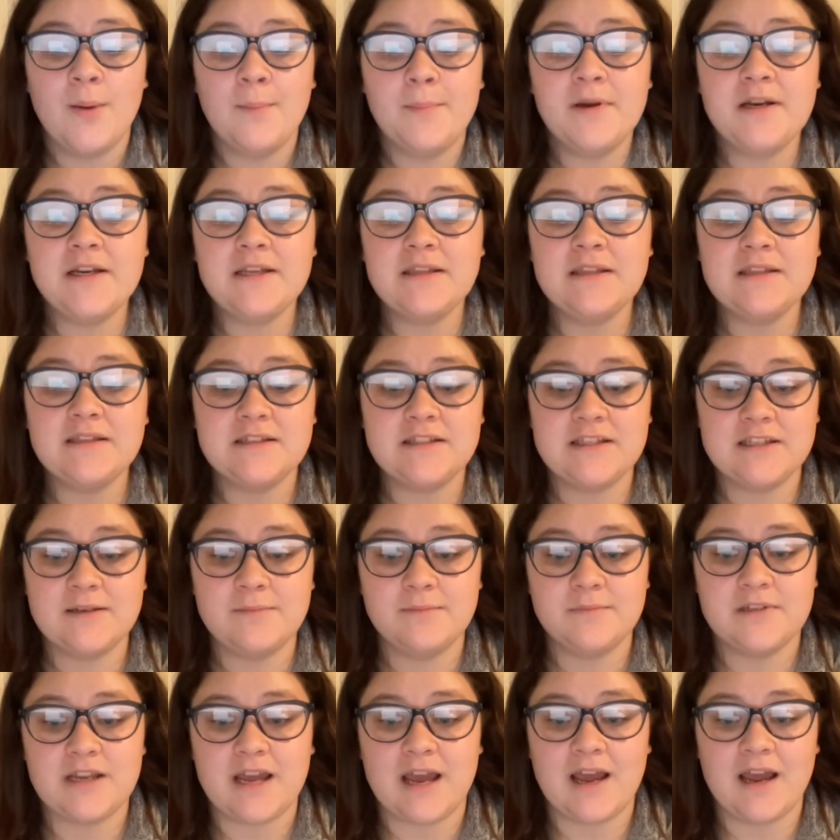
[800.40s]
But at the
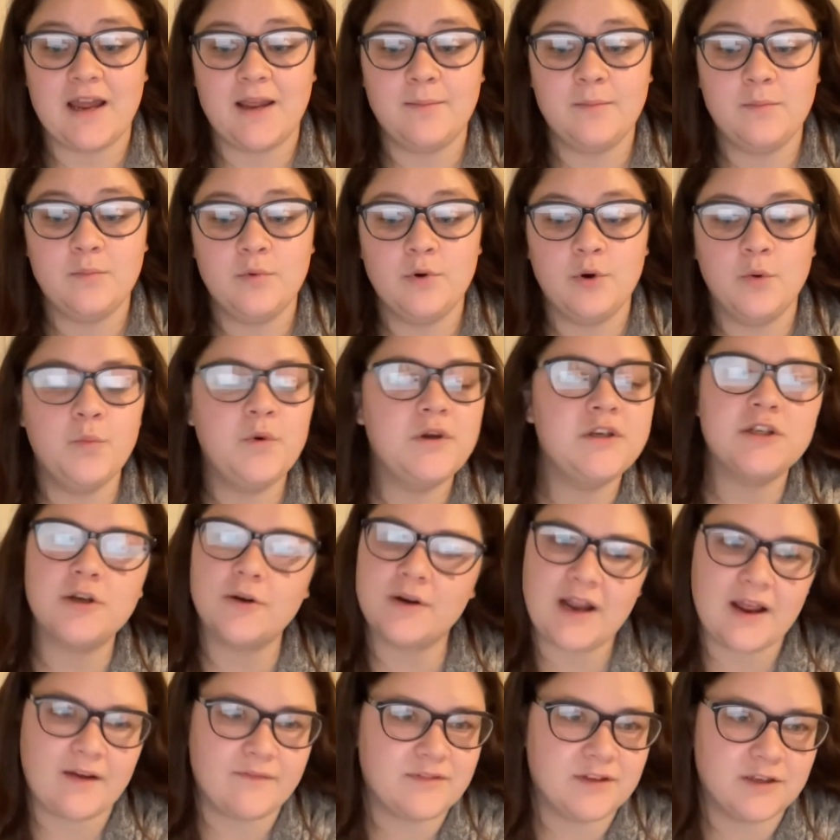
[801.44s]
same time, we
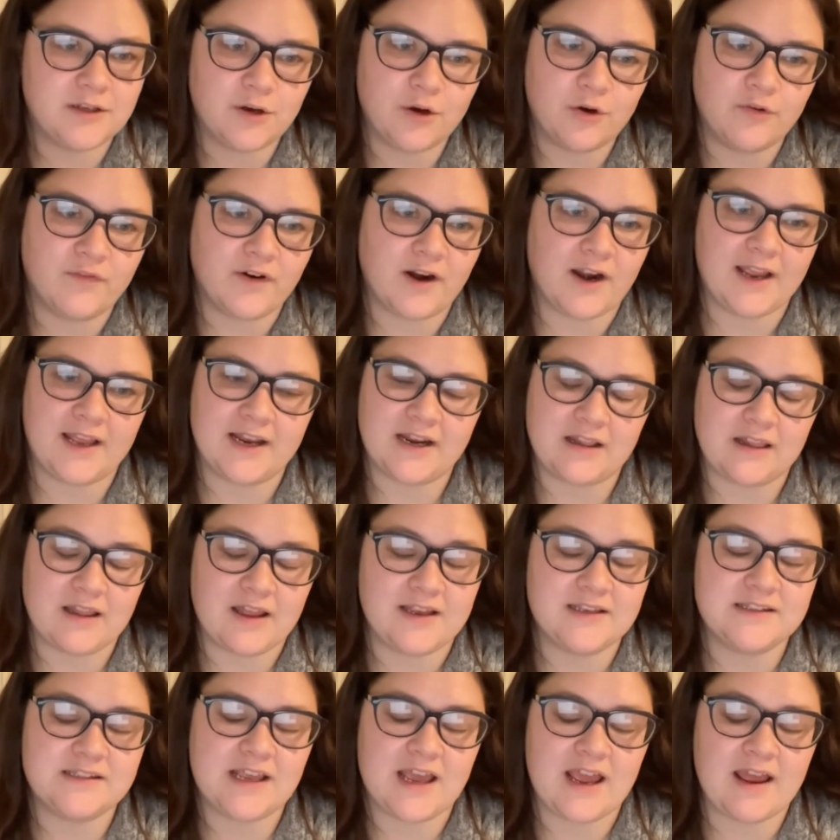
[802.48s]
don't have to
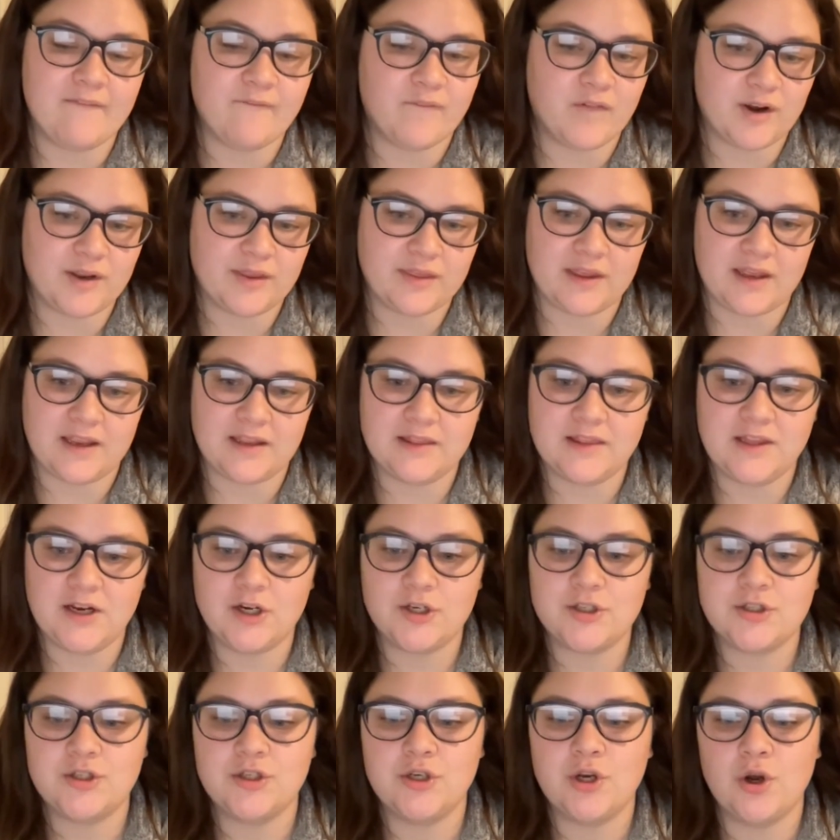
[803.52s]
overanalyze everything.
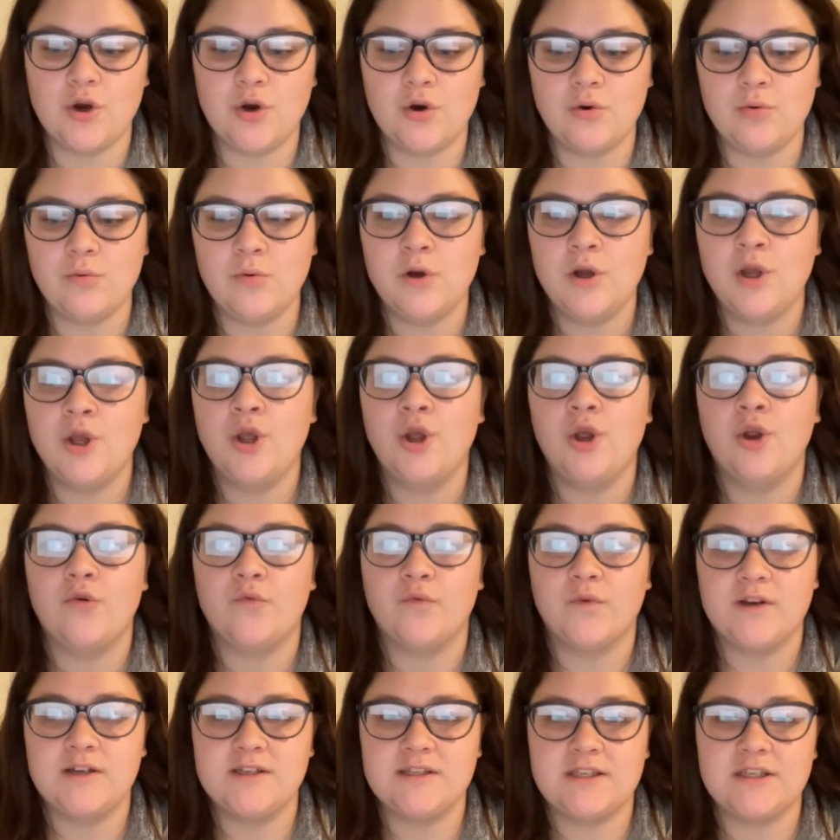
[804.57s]
There's no
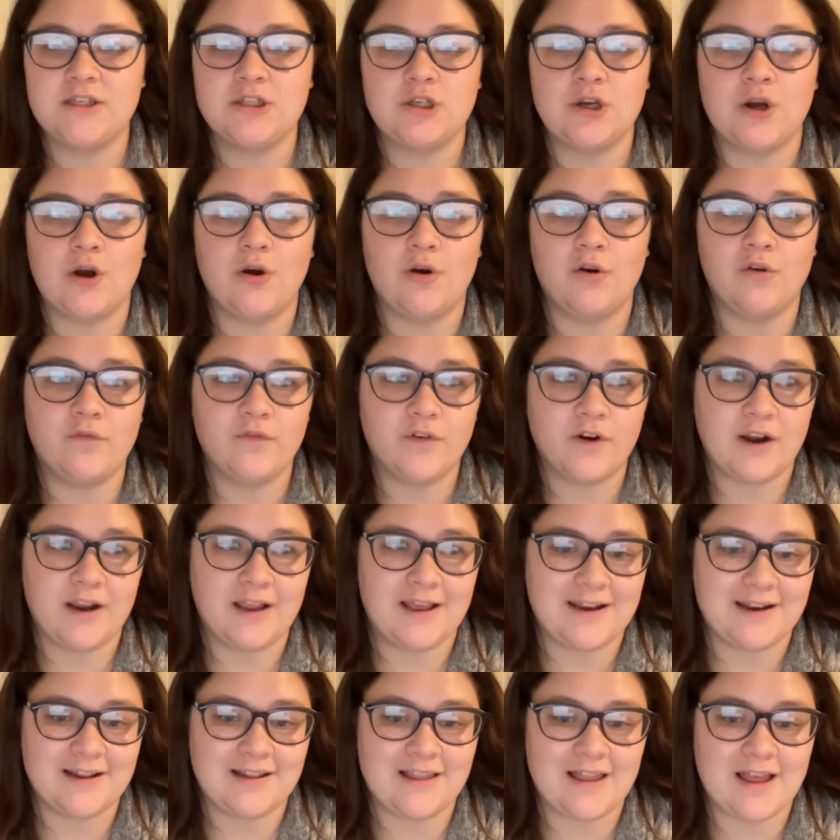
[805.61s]
reason to
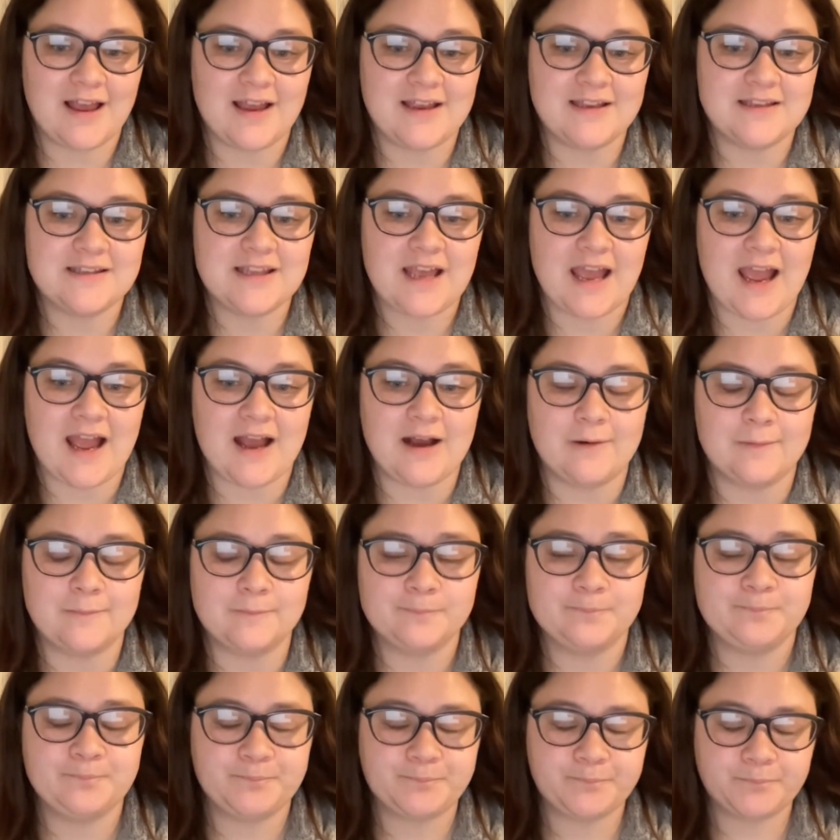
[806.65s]
overanalyze
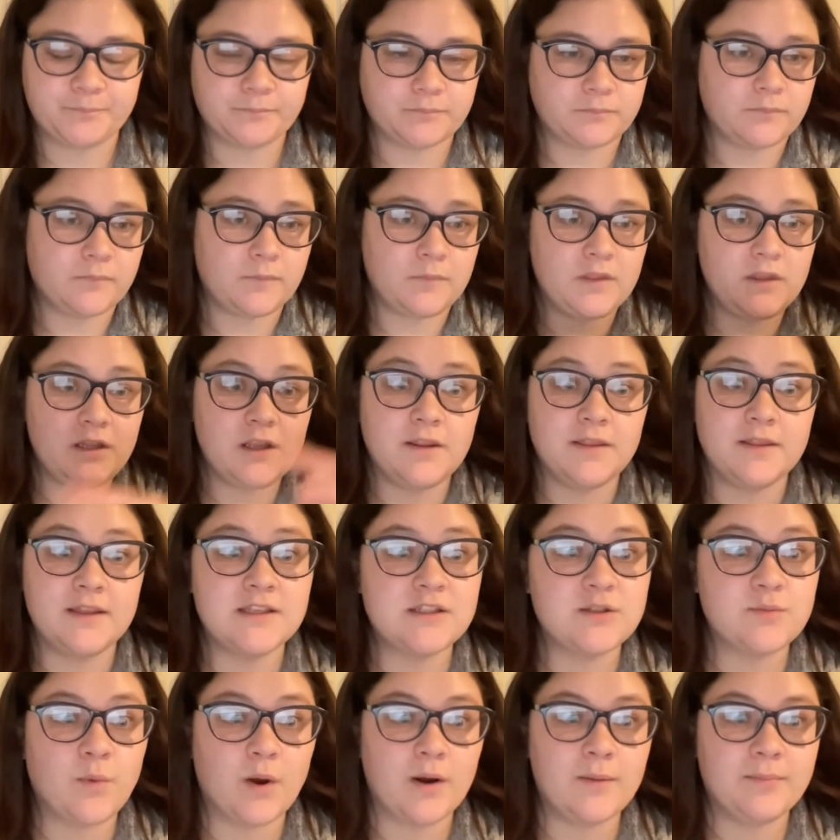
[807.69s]
how
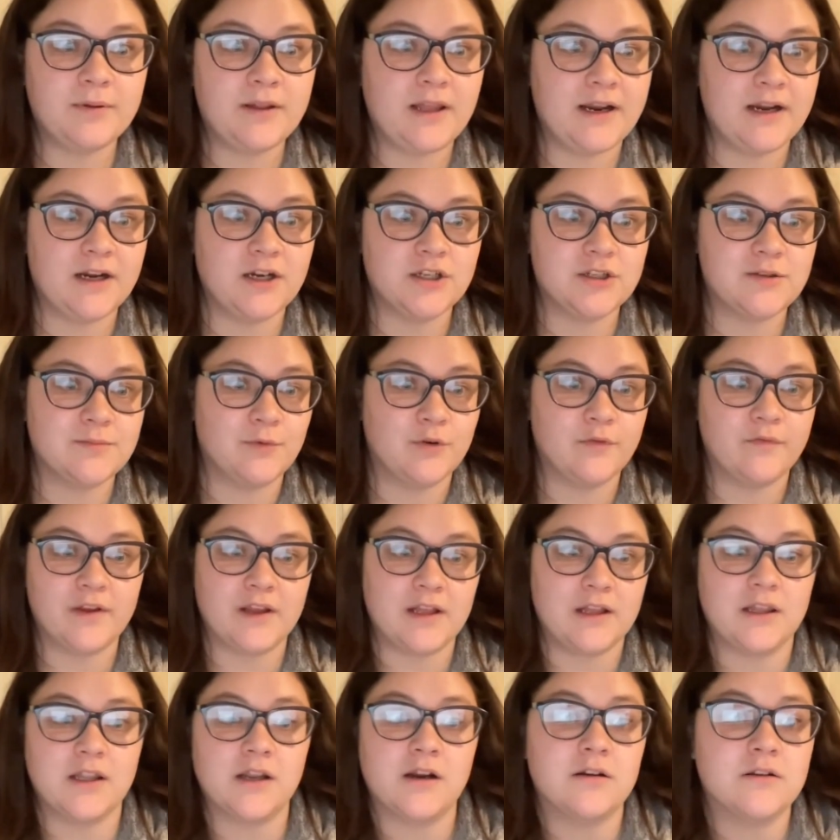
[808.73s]
this one player is
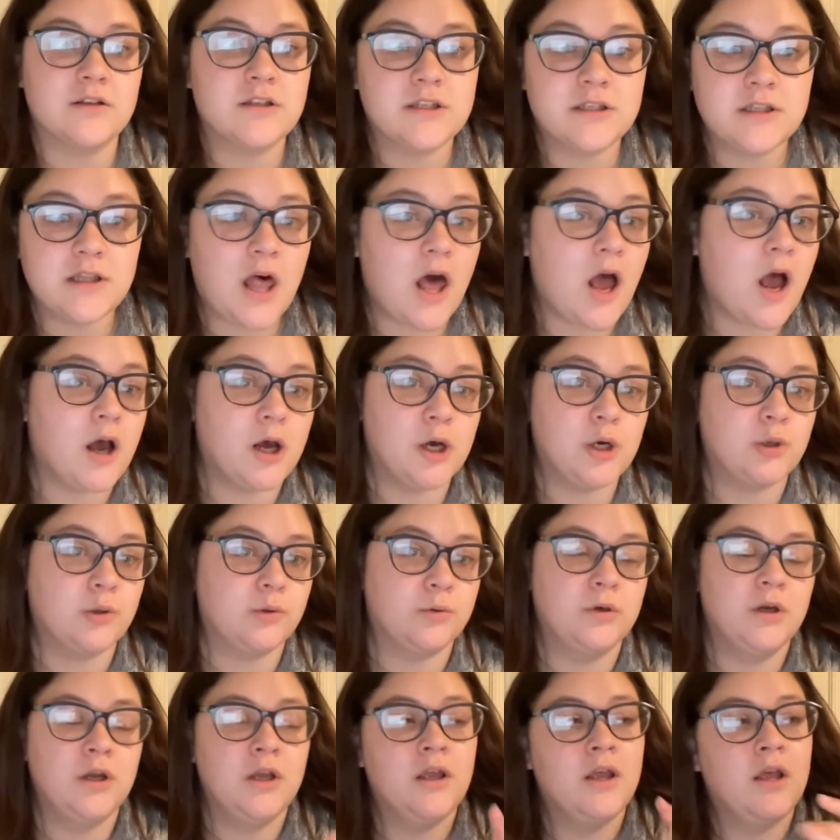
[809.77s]
moving a little
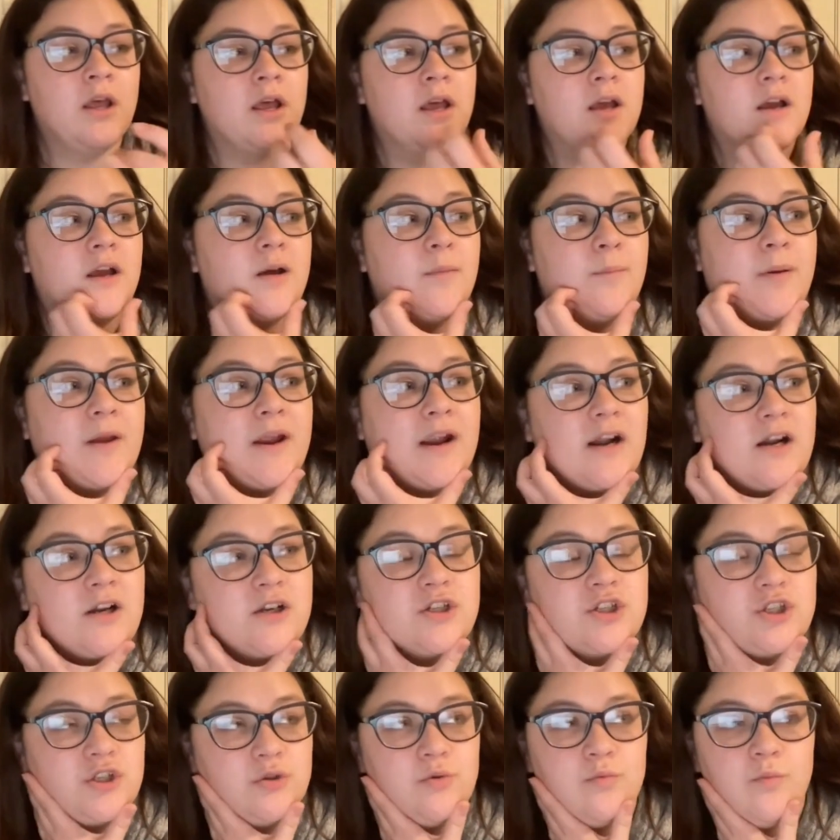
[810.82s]
slow
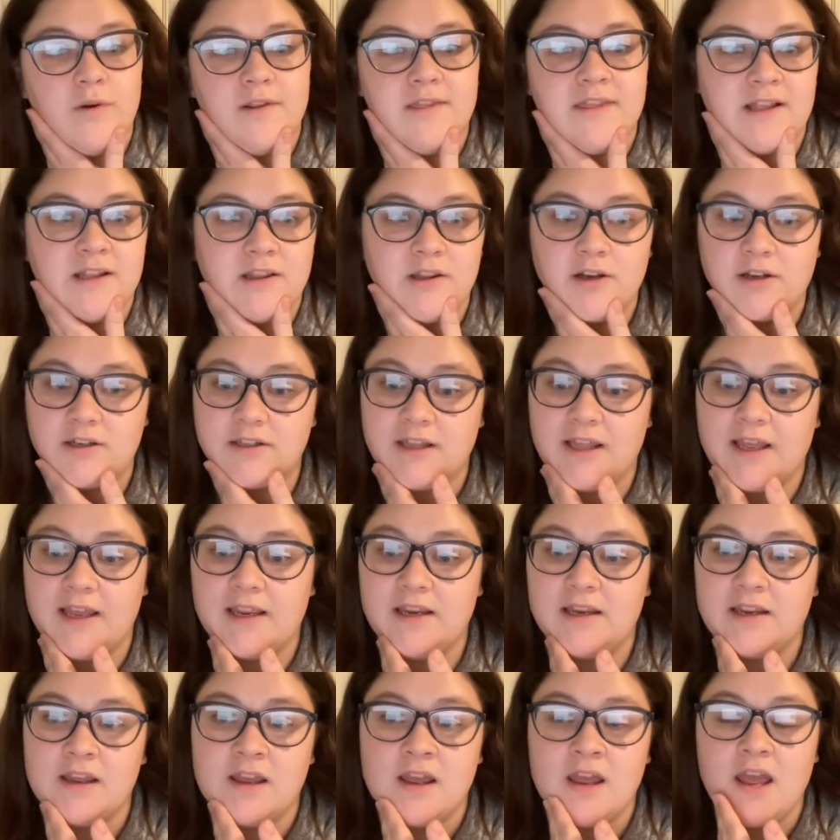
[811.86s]
compared to what they looked
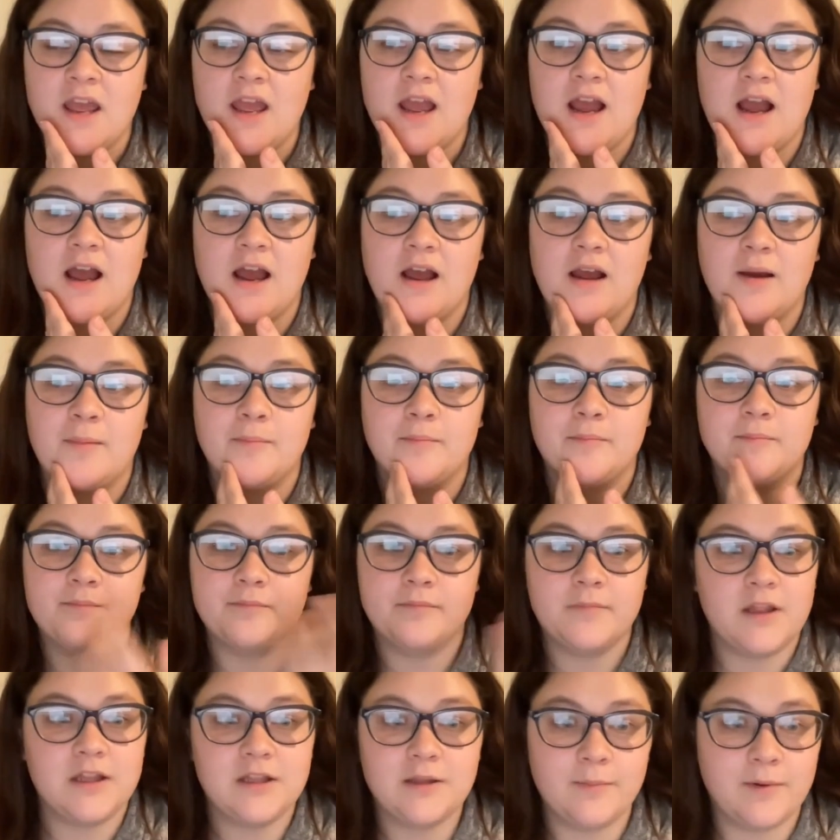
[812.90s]
like um,
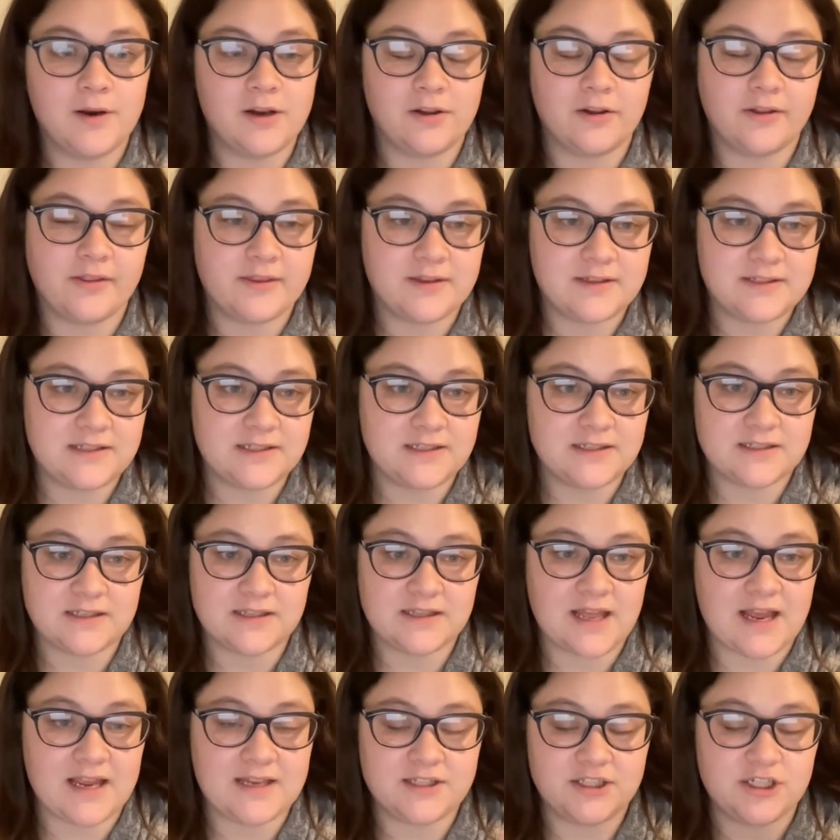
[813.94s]
in the middle of the
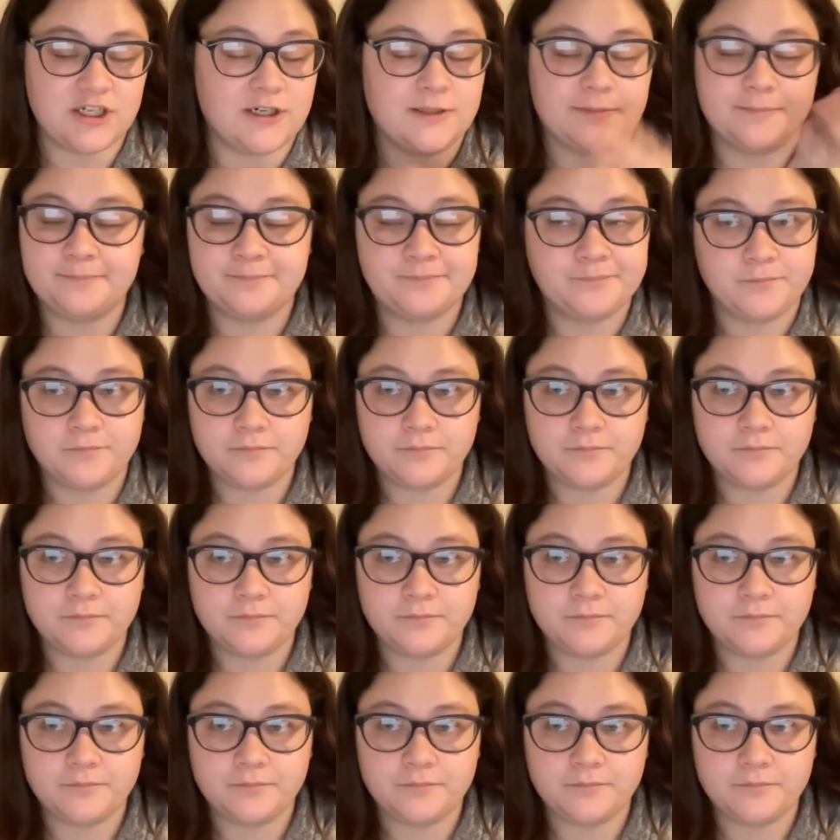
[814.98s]
season last year.